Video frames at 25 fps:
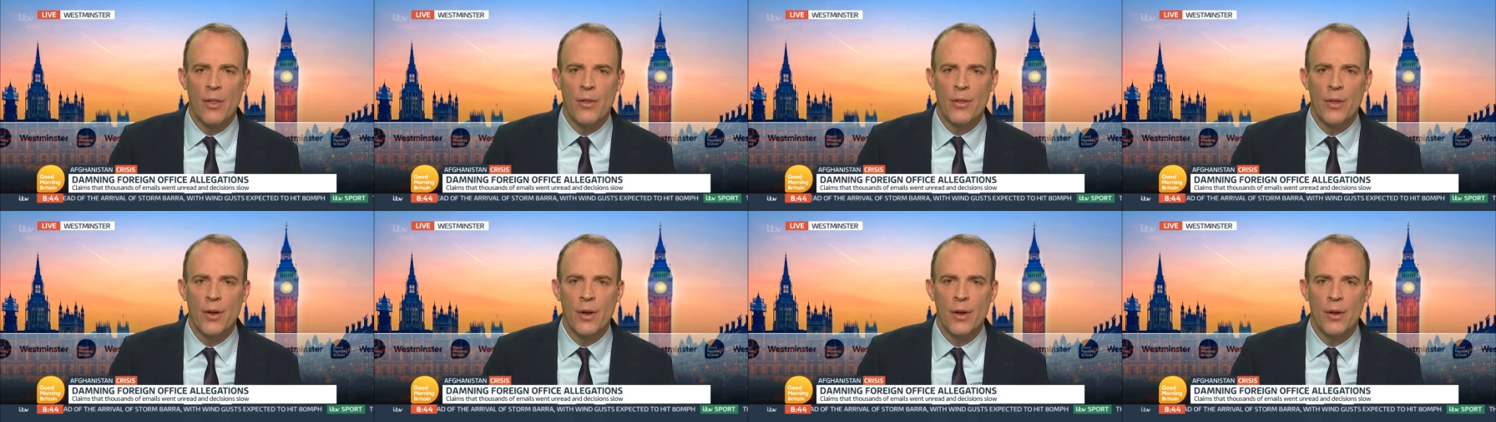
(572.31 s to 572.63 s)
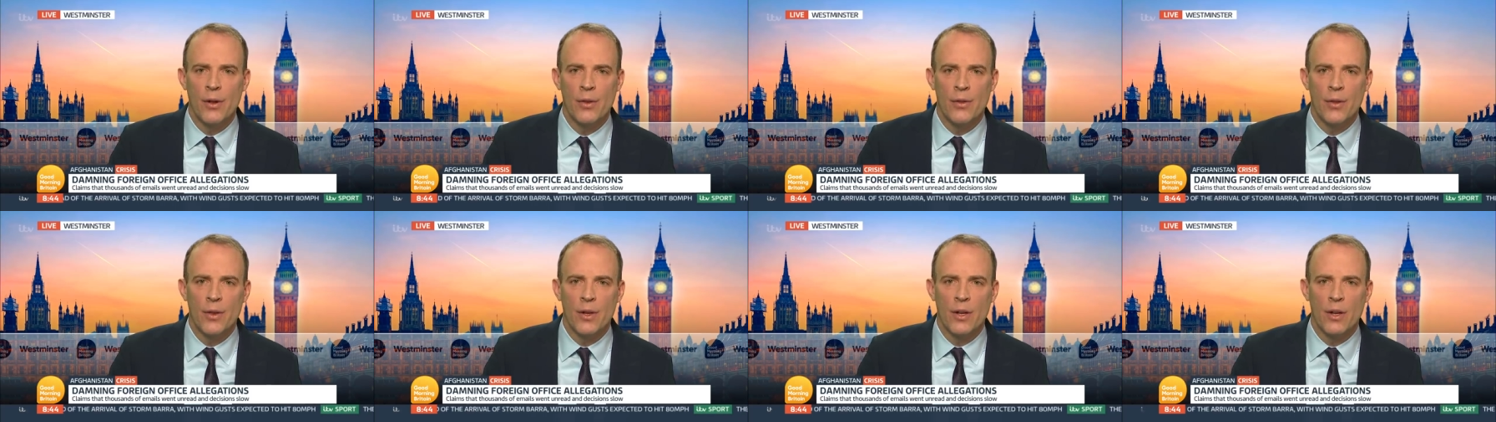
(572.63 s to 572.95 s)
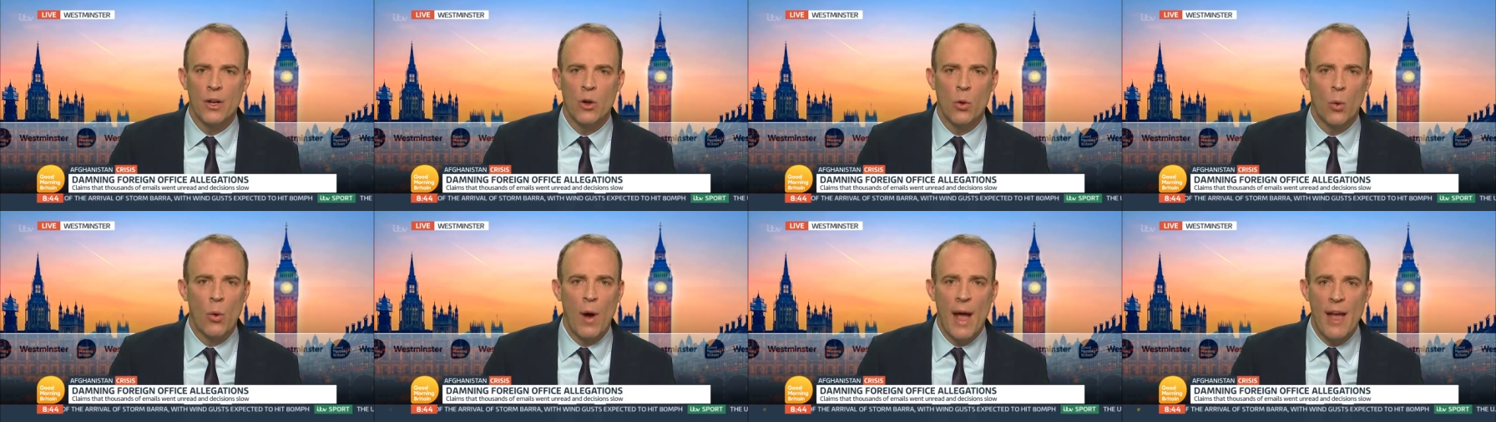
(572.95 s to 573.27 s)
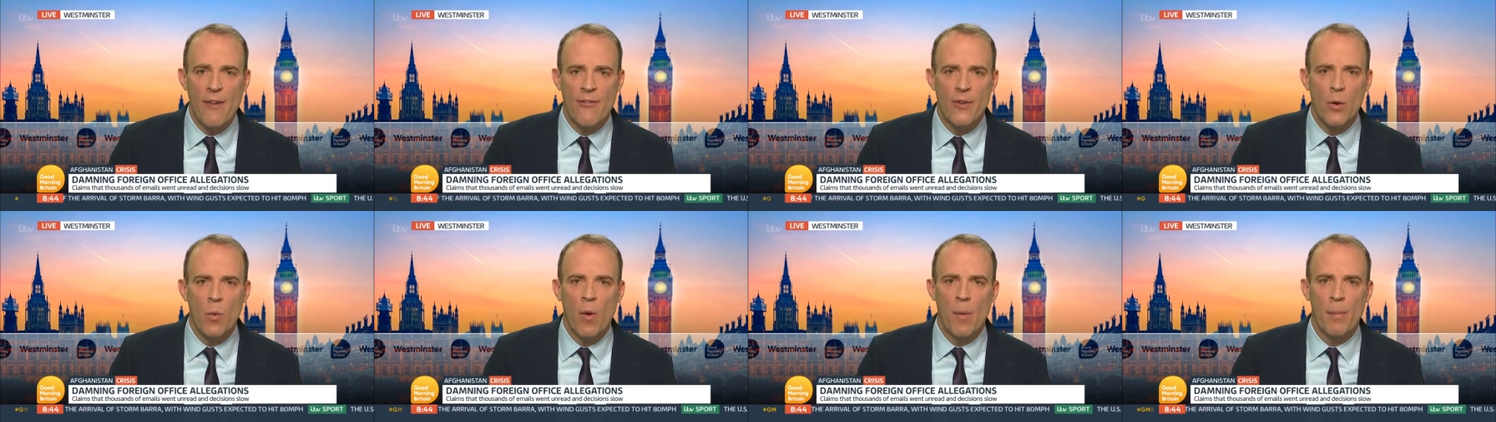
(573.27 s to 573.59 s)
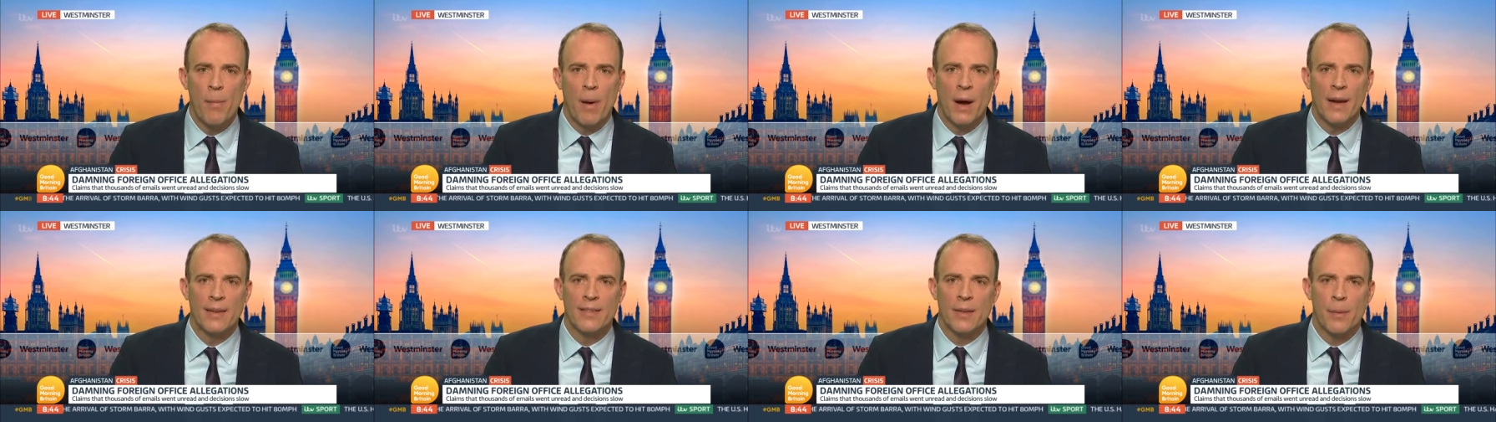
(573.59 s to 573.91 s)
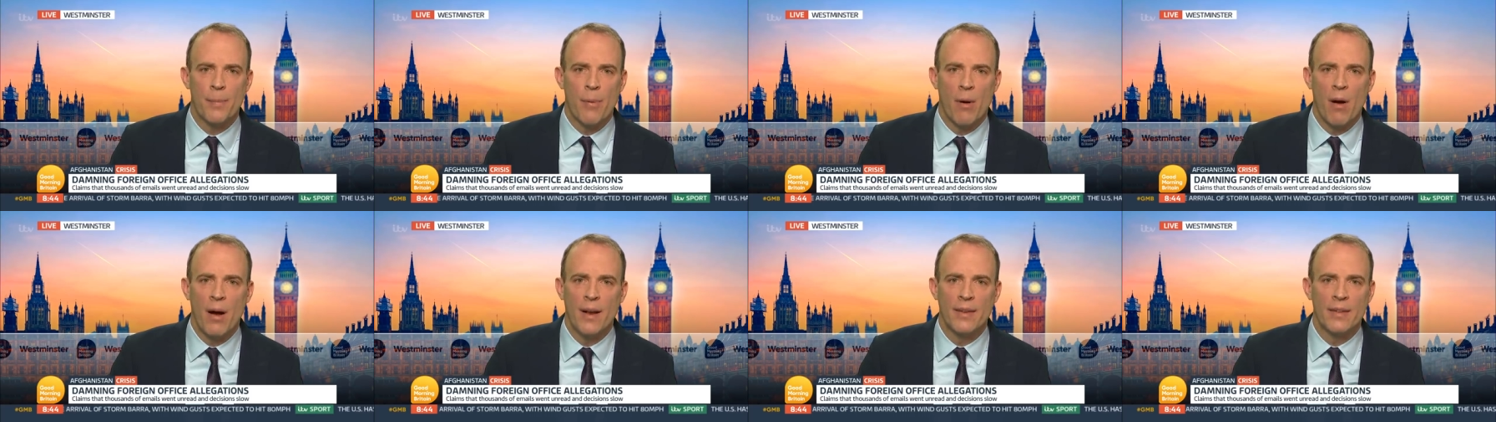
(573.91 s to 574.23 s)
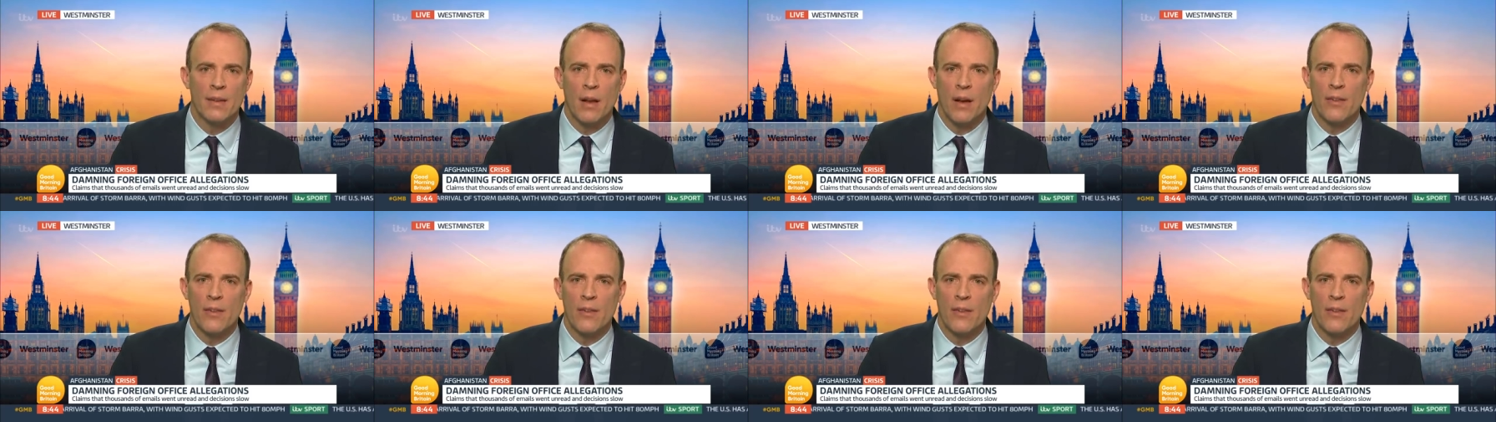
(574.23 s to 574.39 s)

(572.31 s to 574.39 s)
that, that caught everyone by surprise,